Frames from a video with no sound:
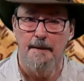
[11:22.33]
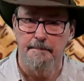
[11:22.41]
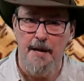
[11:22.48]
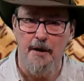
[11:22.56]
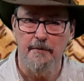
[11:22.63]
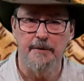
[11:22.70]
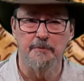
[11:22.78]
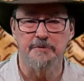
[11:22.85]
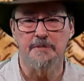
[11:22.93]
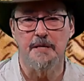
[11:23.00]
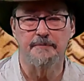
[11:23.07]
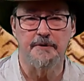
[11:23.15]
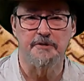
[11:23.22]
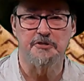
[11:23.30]
Merry was
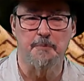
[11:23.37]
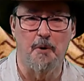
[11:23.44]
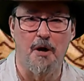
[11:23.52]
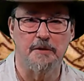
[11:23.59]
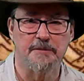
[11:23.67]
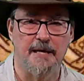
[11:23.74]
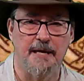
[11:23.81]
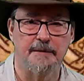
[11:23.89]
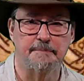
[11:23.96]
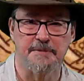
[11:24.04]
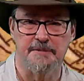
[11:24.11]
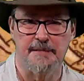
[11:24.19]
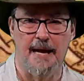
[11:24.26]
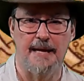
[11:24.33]
given a small tent
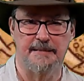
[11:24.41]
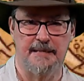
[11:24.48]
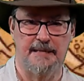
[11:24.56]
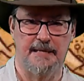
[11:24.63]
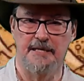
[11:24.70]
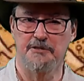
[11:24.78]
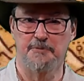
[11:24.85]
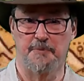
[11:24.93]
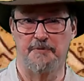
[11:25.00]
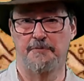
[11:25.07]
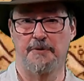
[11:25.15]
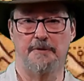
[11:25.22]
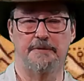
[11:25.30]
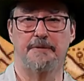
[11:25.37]
beside the king's
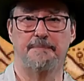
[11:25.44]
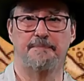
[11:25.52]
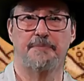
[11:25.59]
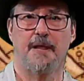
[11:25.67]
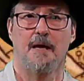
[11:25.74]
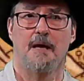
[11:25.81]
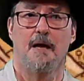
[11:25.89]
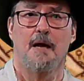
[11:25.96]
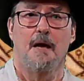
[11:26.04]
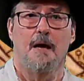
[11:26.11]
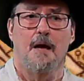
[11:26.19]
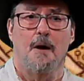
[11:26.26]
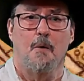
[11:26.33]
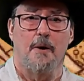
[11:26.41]
pavilion,
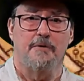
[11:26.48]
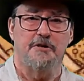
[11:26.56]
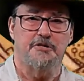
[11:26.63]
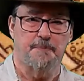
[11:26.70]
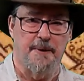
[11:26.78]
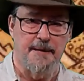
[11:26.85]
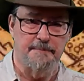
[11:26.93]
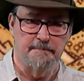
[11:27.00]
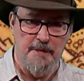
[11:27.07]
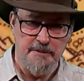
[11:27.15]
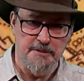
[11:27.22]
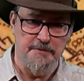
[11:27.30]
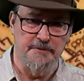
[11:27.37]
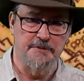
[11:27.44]
where he spent
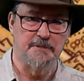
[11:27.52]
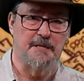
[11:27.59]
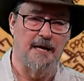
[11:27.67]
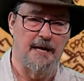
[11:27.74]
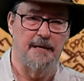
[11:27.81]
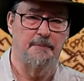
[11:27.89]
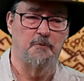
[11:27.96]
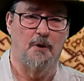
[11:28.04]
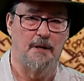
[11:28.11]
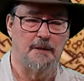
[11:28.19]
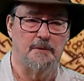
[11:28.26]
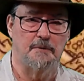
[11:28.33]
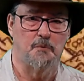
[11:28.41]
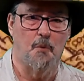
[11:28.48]
much of his time
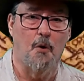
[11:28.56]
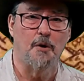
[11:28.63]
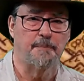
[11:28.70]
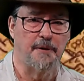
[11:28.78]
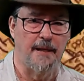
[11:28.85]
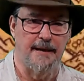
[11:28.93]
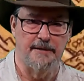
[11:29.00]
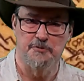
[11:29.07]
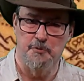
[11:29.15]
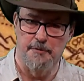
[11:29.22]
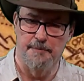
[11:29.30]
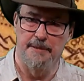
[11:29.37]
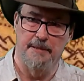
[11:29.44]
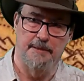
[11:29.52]
while war plans
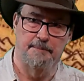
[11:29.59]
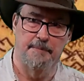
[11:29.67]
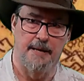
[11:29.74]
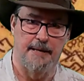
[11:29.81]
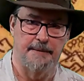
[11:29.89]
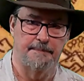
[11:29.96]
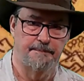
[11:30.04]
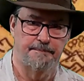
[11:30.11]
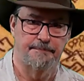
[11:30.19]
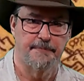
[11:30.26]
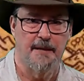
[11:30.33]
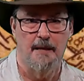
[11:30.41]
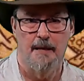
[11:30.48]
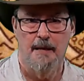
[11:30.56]
were being made.
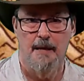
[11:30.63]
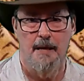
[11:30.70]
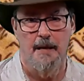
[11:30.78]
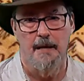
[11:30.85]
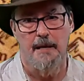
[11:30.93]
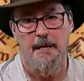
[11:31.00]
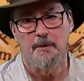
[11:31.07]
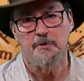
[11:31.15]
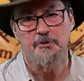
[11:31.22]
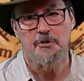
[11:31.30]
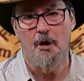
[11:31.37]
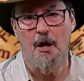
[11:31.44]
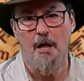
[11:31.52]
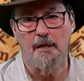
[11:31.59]
He was
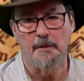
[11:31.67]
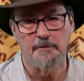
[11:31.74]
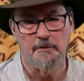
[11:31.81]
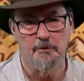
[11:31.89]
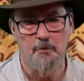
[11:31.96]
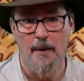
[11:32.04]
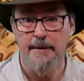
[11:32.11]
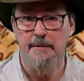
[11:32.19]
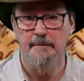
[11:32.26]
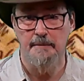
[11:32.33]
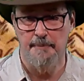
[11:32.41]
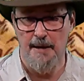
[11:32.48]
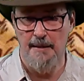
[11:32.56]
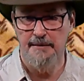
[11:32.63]
called to wait
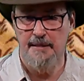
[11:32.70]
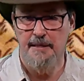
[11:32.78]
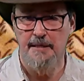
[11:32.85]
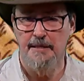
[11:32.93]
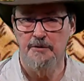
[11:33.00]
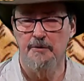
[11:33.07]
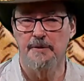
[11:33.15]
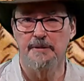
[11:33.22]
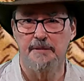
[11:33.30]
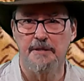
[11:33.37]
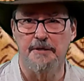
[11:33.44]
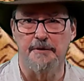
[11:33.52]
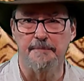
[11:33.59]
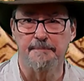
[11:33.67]
upon the king during
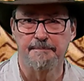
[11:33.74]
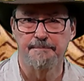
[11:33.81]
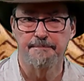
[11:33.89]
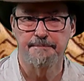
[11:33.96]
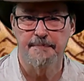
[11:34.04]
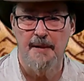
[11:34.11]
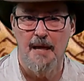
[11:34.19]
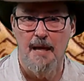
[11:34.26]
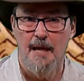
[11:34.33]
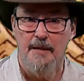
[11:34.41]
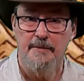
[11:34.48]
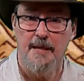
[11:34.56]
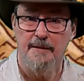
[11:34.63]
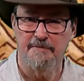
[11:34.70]
dinner,
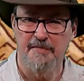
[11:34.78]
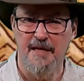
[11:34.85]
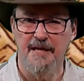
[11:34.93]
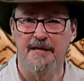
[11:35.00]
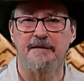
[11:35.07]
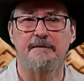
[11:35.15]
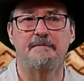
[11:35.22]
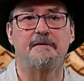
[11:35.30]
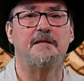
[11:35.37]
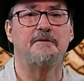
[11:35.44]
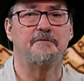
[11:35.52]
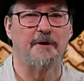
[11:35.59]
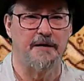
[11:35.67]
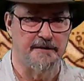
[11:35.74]
and then Théoden
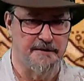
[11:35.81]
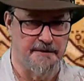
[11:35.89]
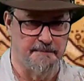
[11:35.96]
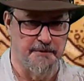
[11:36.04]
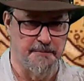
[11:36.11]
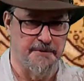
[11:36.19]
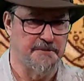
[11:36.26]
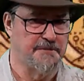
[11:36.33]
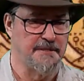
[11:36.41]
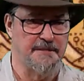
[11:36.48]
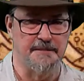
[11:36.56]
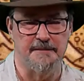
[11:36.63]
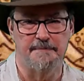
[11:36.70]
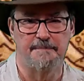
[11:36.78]
invited him to be
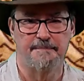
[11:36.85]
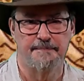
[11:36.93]
seated.